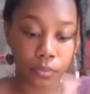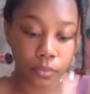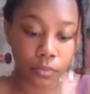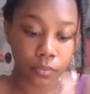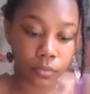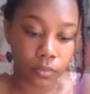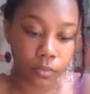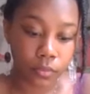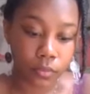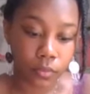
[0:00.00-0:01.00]

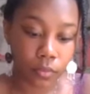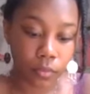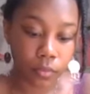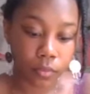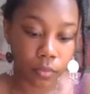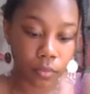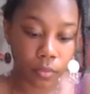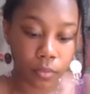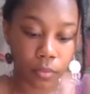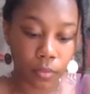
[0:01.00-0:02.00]

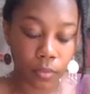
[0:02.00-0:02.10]
No one is speaking in this clip.